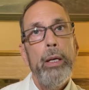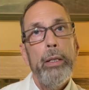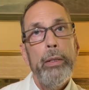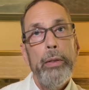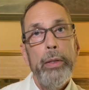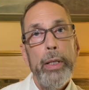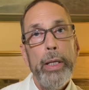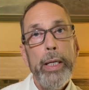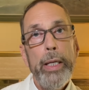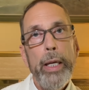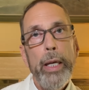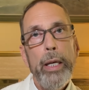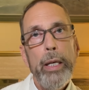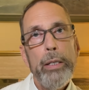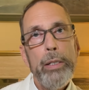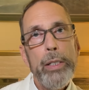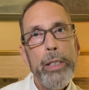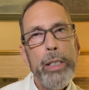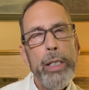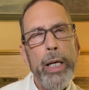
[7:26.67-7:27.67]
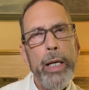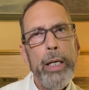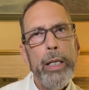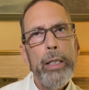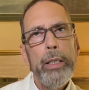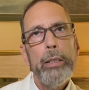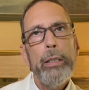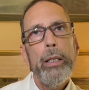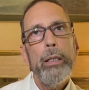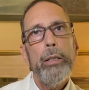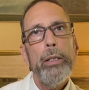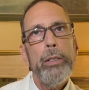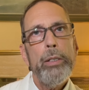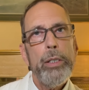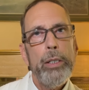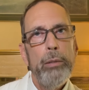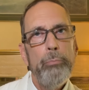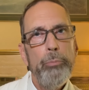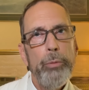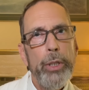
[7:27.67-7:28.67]
They get sad,
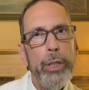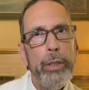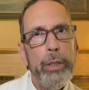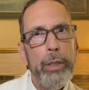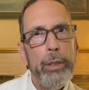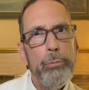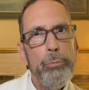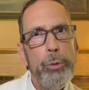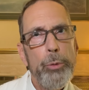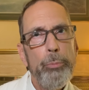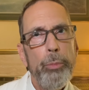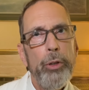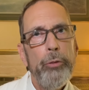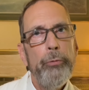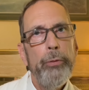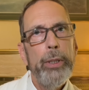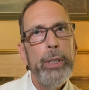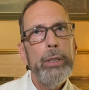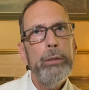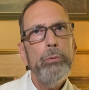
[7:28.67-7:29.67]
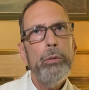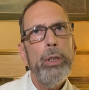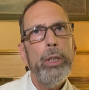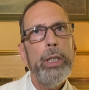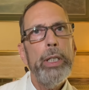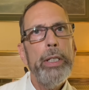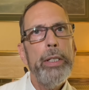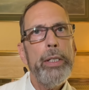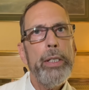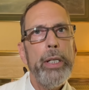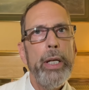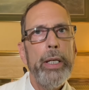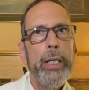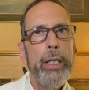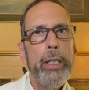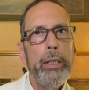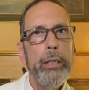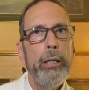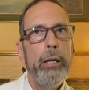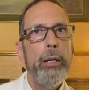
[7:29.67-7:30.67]
sometimes profoundly
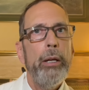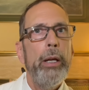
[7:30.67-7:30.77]
sad.